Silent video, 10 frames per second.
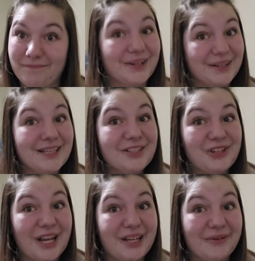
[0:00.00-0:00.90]
Currently
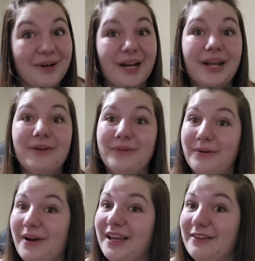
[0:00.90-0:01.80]
January, we
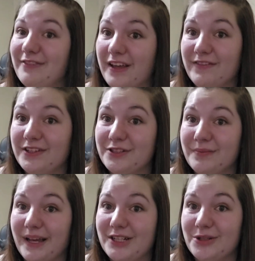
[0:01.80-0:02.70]
want to hit 500
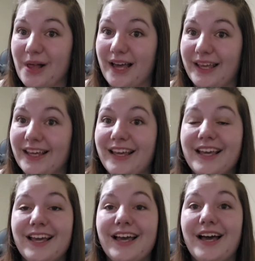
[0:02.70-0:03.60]
by July.
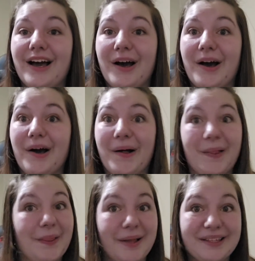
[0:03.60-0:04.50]

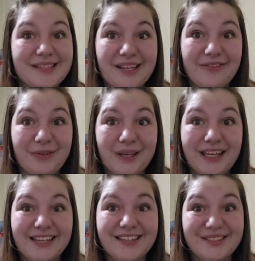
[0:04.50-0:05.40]
Let's see if we
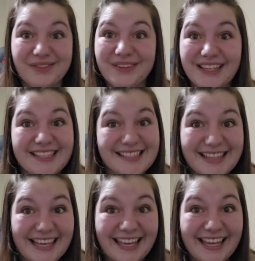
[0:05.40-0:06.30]
can do this
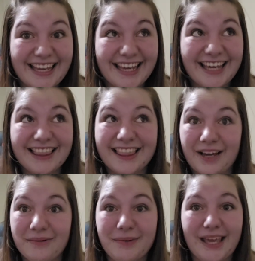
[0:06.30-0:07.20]
thing.
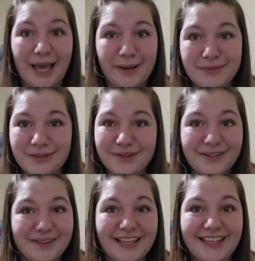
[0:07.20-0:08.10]
That would be
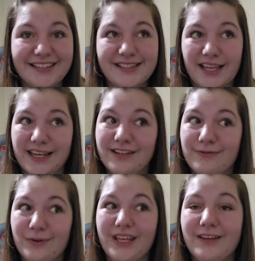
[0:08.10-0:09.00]
absolutely insane.
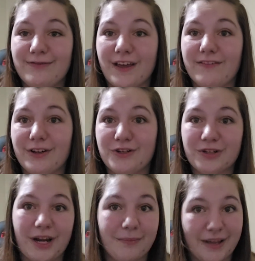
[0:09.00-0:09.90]
If we hit
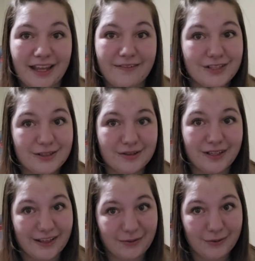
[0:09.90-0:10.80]
500, I might have to do a
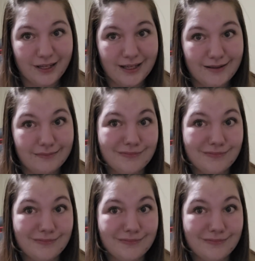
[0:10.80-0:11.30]
giveaway.